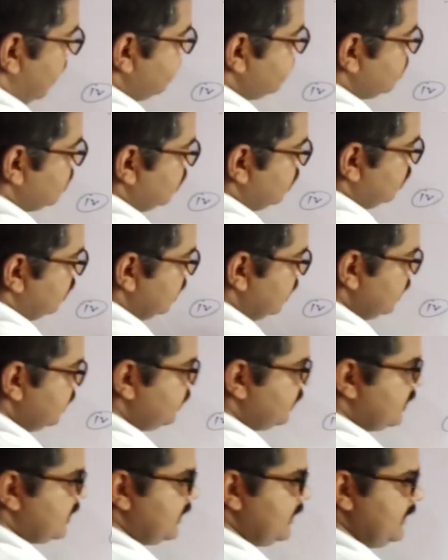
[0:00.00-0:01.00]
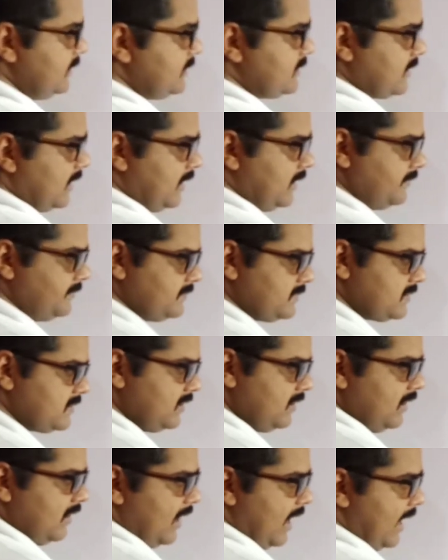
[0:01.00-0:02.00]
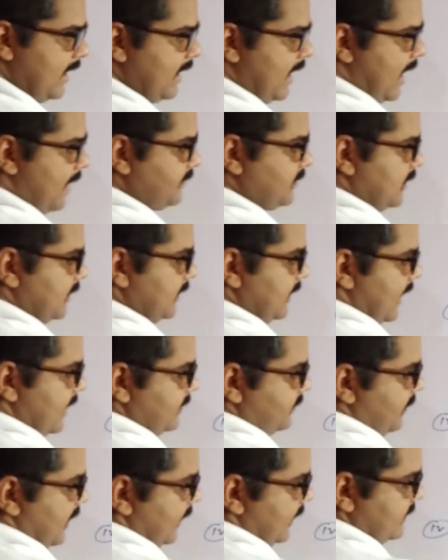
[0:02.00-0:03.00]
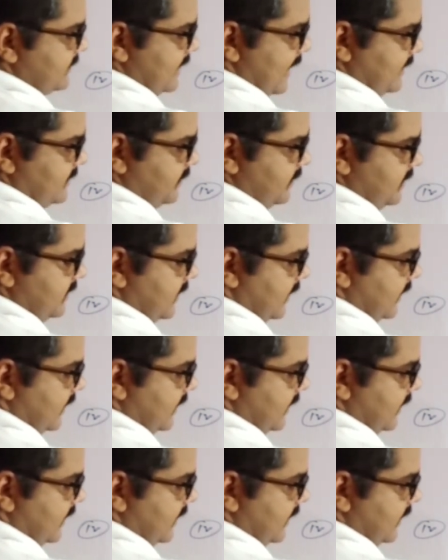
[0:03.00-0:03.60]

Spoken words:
up to 3 terms, and after that minus has been